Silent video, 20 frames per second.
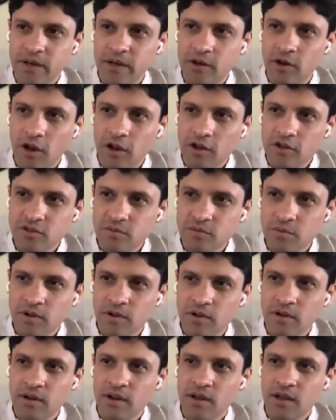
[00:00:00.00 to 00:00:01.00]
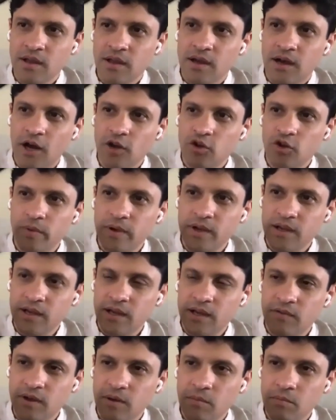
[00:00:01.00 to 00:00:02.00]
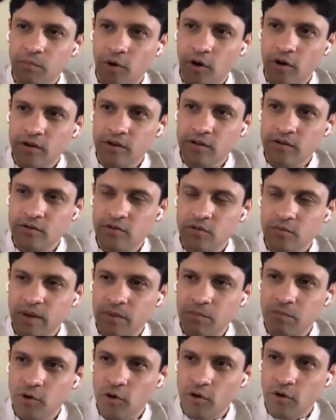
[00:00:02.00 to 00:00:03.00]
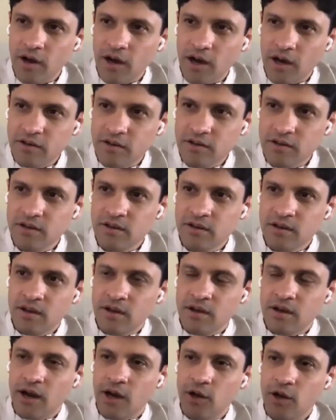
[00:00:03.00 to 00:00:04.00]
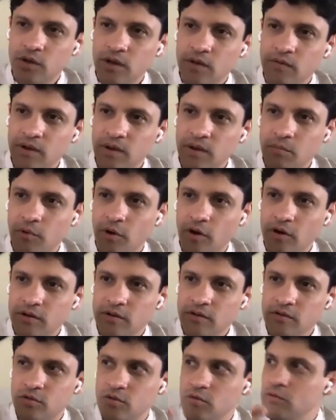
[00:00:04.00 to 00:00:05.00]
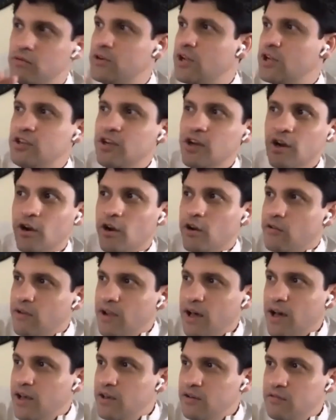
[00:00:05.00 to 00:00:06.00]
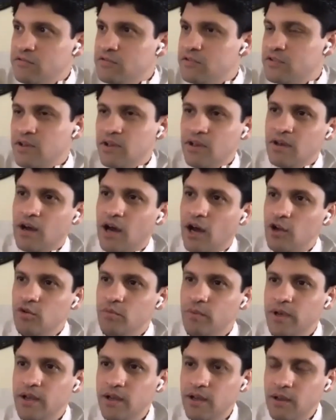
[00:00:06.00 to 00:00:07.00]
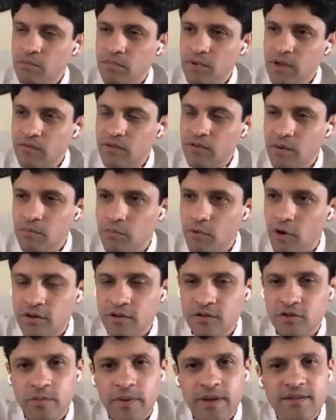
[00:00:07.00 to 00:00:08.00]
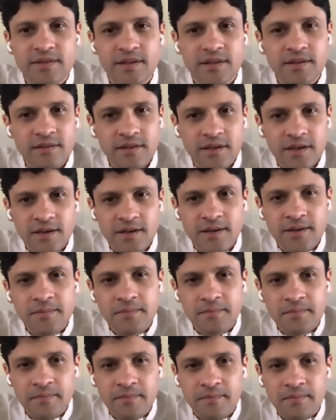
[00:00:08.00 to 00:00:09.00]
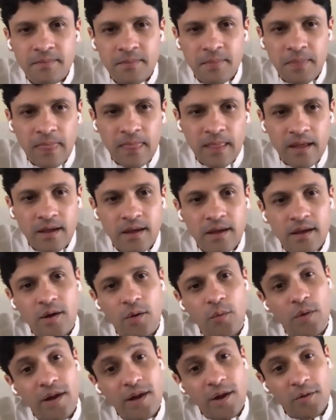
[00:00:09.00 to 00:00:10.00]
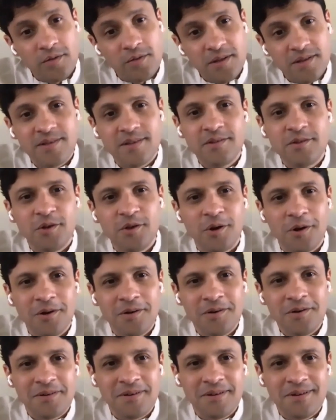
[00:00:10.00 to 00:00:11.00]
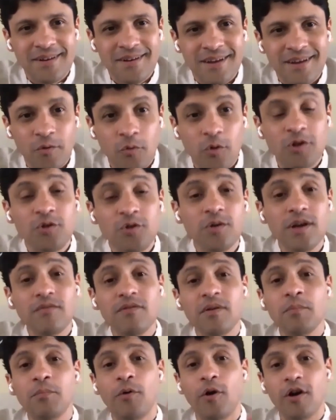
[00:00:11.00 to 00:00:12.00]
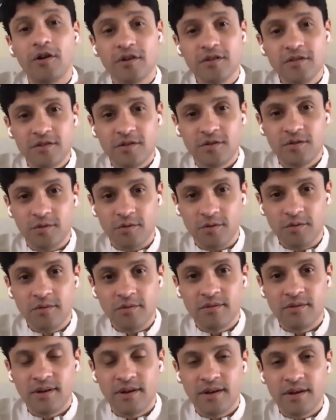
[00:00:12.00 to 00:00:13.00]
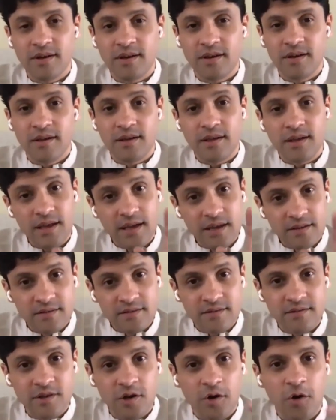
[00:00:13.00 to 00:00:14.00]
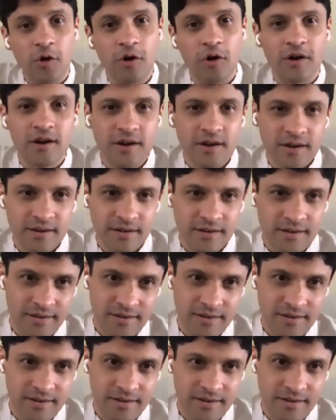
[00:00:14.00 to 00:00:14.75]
to being knowledgeable? Are you giving importance to being pure-hearted? Are you giving importance to touching a lot of lives? Are you giving importance to being sincere? Well, now this is your... What you give importance to is the hook,